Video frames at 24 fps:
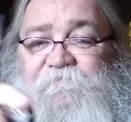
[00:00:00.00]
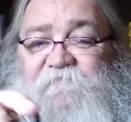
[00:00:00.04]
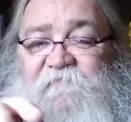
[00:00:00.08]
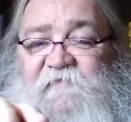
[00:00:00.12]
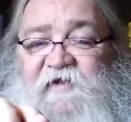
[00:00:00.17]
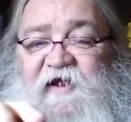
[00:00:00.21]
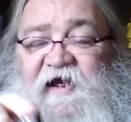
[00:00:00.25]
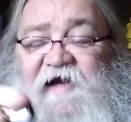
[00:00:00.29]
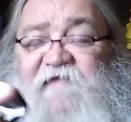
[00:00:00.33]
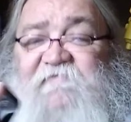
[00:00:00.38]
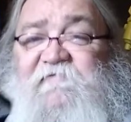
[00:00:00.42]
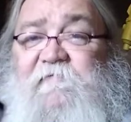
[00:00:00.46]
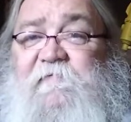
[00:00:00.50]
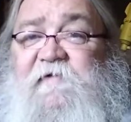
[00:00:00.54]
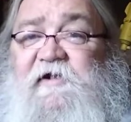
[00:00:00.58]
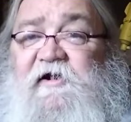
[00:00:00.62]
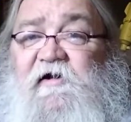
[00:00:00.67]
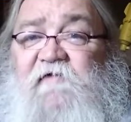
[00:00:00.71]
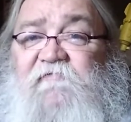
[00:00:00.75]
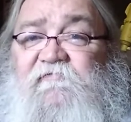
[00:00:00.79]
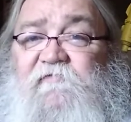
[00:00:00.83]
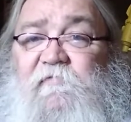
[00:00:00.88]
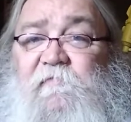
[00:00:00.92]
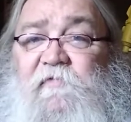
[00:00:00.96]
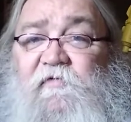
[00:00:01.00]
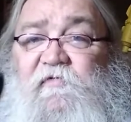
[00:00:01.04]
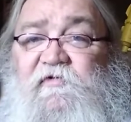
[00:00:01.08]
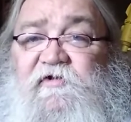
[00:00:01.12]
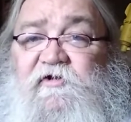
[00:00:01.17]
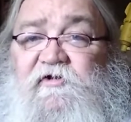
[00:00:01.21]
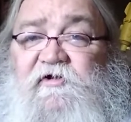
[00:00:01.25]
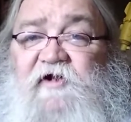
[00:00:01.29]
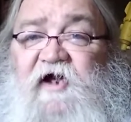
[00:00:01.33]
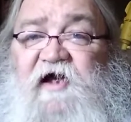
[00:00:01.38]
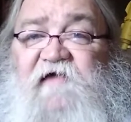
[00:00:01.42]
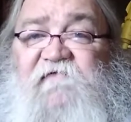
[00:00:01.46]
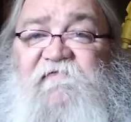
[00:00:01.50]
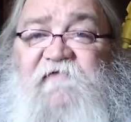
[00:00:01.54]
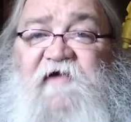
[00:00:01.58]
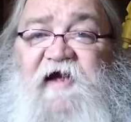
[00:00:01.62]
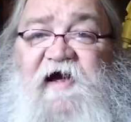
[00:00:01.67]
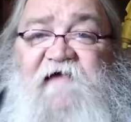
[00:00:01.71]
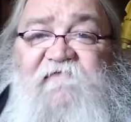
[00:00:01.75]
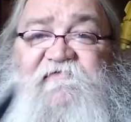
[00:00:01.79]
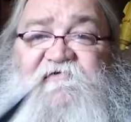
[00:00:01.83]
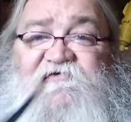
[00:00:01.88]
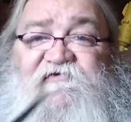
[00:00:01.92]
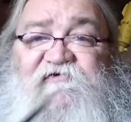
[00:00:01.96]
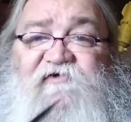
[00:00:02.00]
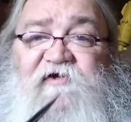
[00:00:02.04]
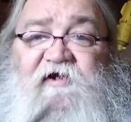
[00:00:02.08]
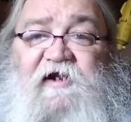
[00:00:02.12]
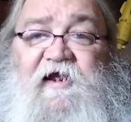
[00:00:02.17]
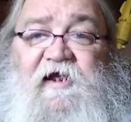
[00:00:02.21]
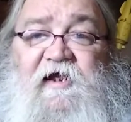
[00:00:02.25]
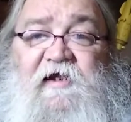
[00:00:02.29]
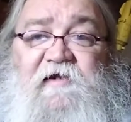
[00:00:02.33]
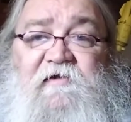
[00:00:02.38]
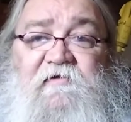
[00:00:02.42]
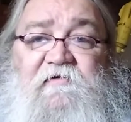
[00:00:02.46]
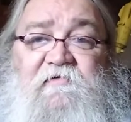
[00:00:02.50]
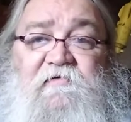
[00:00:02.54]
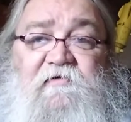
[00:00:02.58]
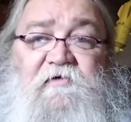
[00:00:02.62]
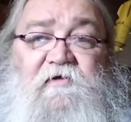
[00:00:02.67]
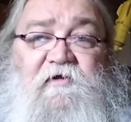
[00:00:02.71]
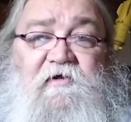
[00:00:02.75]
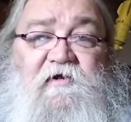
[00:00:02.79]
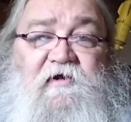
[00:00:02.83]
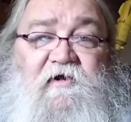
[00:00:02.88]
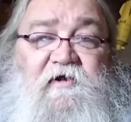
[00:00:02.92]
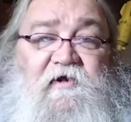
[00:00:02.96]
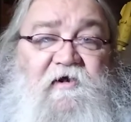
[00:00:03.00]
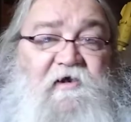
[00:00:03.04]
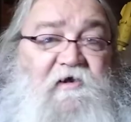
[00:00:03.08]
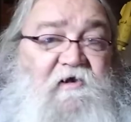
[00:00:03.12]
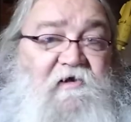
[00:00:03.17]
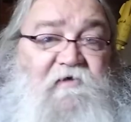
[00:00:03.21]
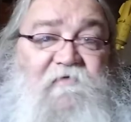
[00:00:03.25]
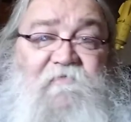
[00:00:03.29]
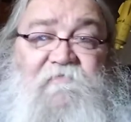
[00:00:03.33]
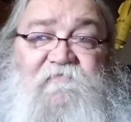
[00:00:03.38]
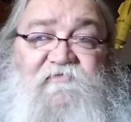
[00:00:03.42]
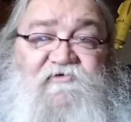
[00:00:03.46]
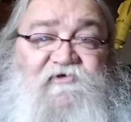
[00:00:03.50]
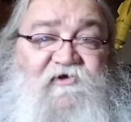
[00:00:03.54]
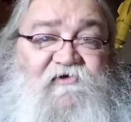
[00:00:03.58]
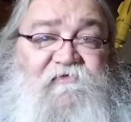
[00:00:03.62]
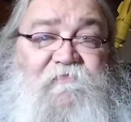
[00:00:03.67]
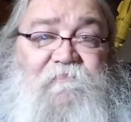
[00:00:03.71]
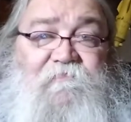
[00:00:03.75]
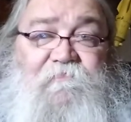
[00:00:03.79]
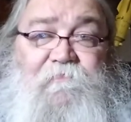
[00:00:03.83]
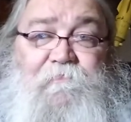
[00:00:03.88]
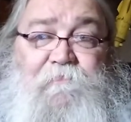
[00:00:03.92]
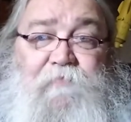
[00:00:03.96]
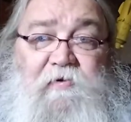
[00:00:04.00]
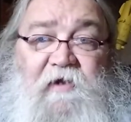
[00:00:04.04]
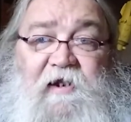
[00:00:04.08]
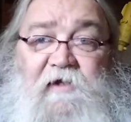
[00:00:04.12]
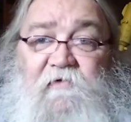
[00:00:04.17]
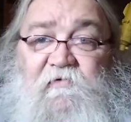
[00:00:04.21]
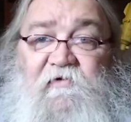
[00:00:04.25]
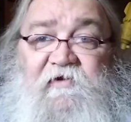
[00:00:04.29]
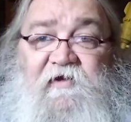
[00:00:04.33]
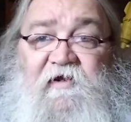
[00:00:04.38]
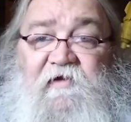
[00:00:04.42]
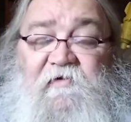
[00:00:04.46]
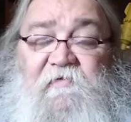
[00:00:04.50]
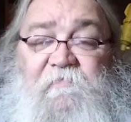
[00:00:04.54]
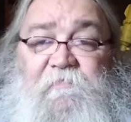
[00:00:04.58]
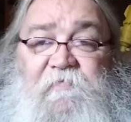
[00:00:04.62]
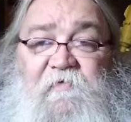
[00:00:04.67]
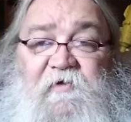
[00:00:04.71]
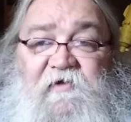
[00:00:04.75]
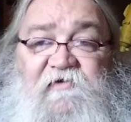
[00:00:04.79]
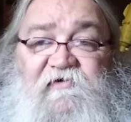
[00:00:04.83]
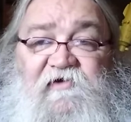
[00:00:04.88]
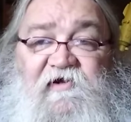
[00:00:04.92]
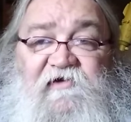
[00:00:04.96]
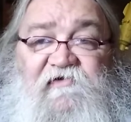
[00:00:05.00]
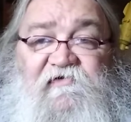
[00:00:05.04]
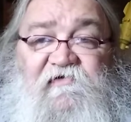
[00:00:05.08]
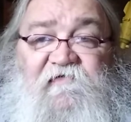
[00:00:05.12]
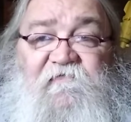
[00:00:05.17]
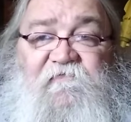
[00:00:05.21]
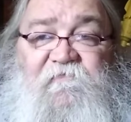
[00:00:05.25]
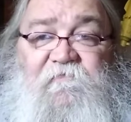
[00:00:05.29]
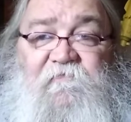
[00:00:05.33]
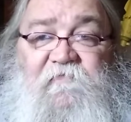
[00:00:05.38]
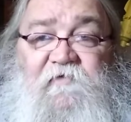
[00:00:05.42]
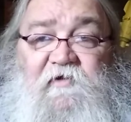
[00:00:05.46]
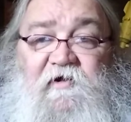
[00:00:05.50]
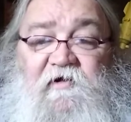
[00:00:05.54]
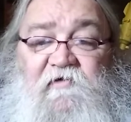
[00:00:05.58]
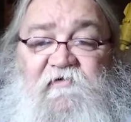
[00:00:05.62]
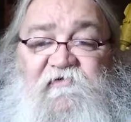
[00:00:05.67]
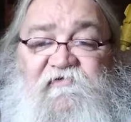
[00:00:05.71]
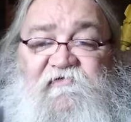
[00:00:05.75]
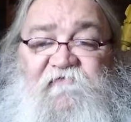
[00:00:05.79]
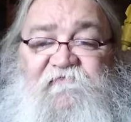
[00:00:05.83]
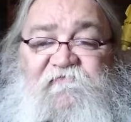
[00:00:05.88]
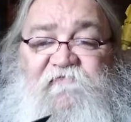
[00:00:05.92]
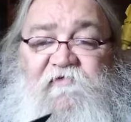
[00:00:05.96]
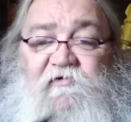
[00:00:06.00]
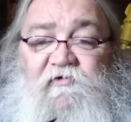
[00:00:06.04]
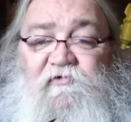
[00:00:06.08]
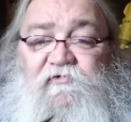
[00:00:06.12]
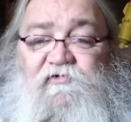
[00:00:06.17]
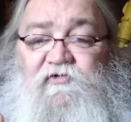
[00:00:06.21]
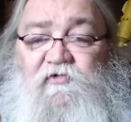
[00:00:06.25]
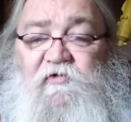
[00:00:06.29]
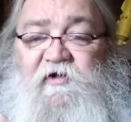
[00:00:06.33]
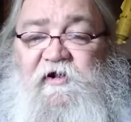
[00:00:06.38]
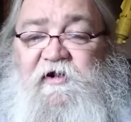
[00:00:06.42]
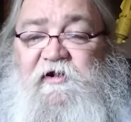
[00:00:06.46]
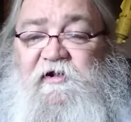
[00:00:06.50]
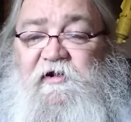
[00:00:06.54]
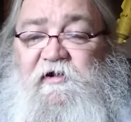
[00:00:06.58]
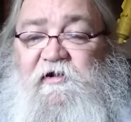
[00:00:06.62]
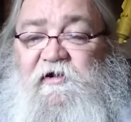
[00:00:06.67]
you have to be comfortable with your knife. You have to sit and just play with it. it it's a you know it's a fiddle toy.